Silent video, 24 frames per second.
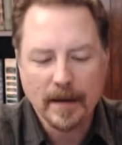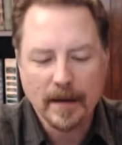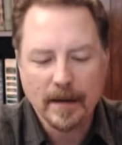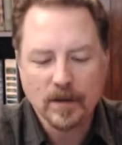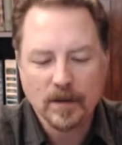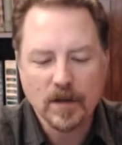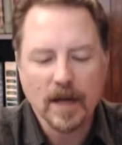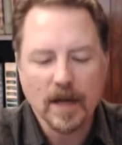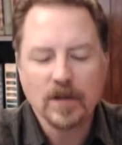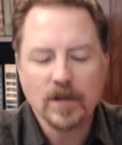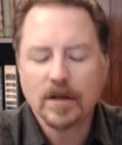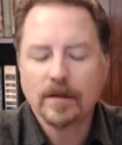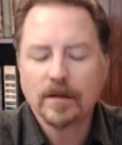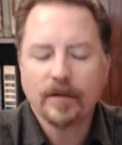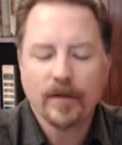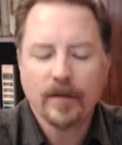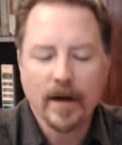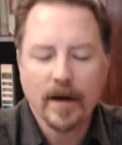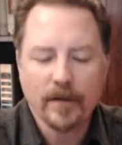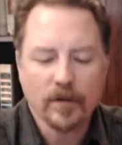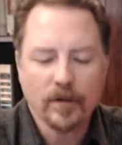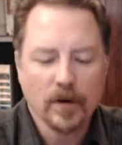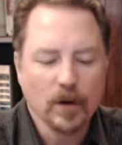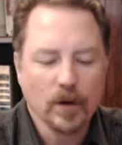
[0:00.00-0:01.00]
changing
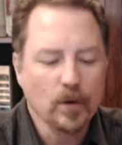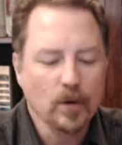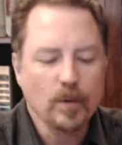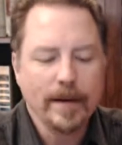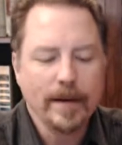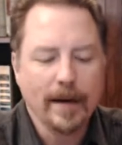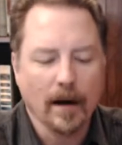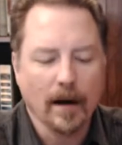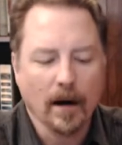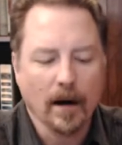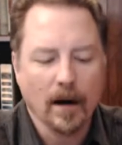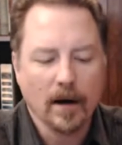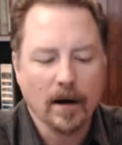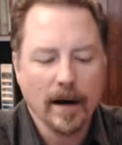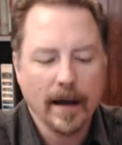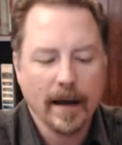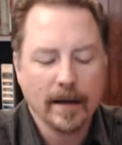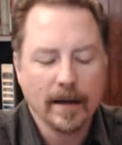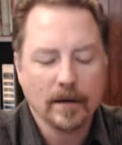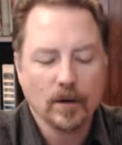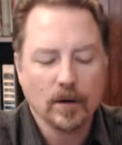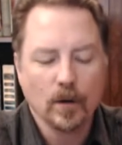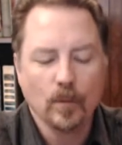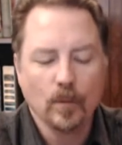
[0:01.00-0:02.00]
forever who we are
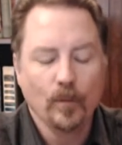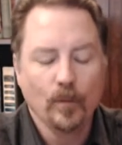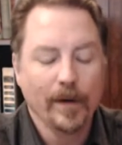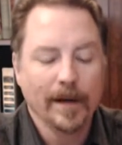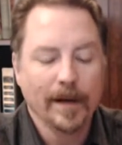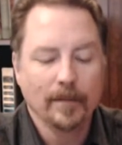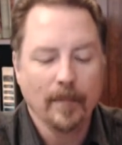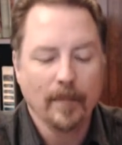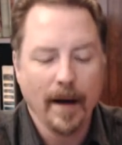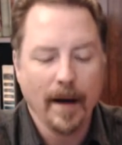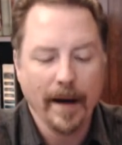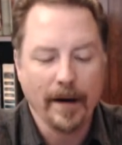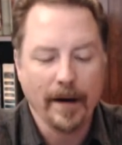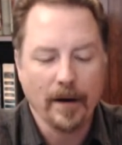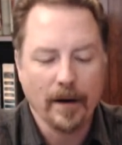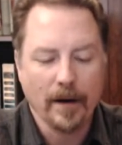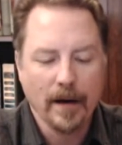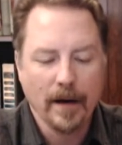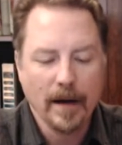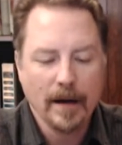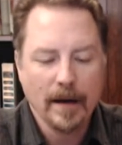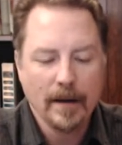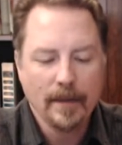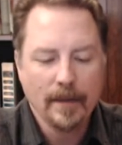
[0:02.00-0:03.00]
and whom we admire,
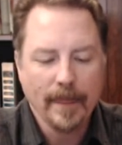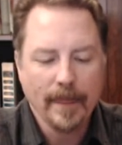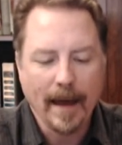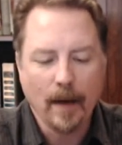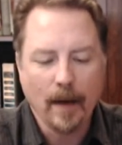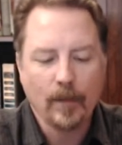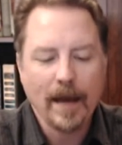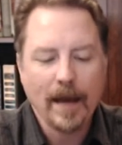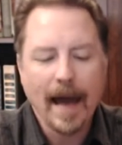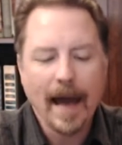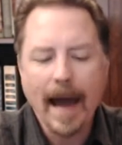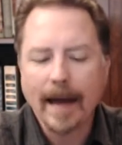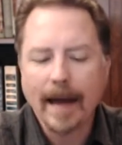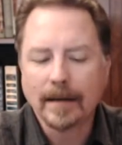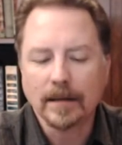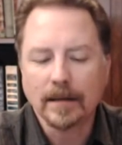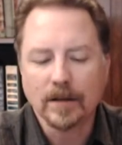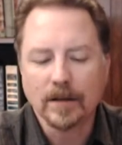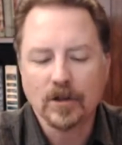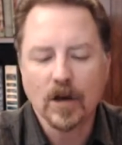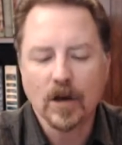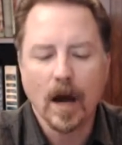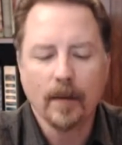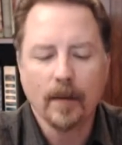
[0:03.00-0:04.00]
how we act at
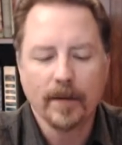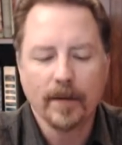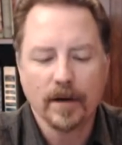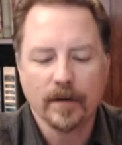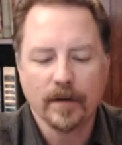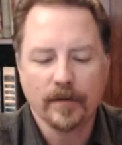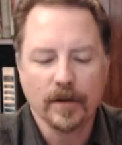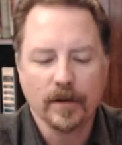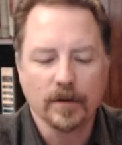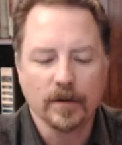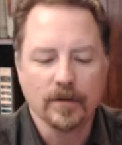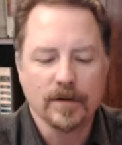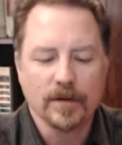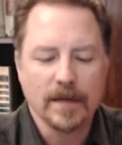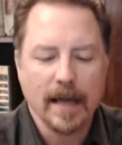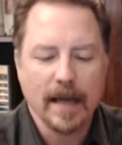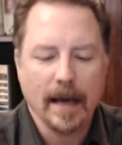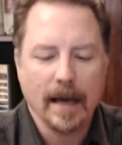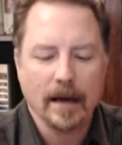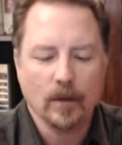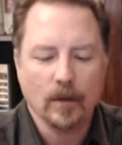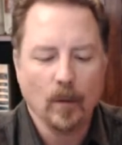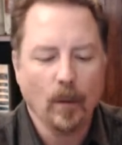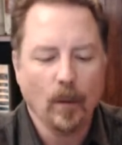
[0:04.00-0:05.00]
job interviews
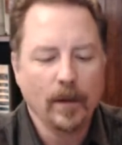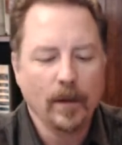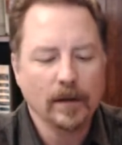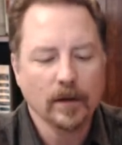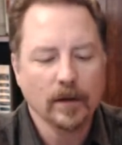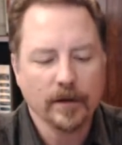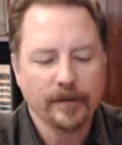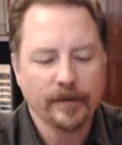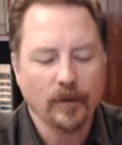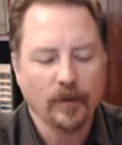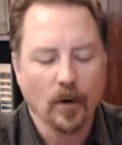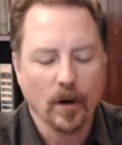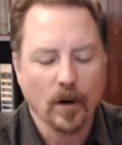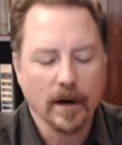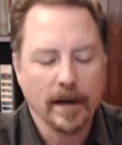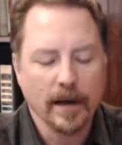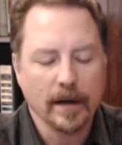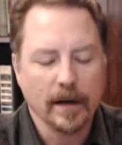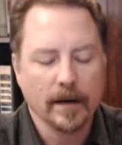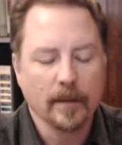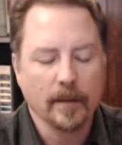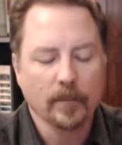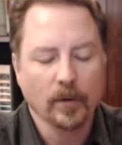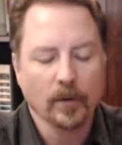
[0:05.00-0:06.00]
and what we look for in
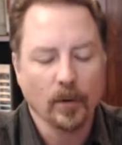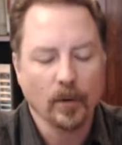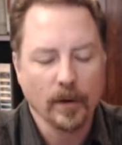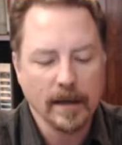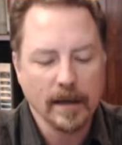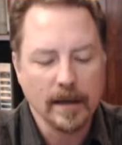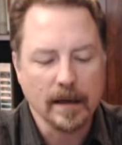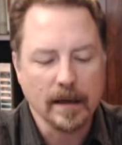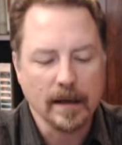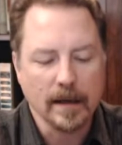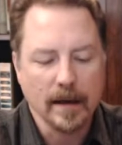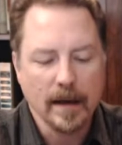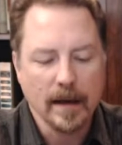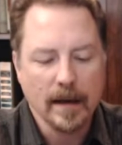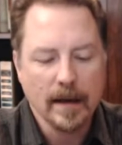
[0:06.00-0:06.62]
an employee,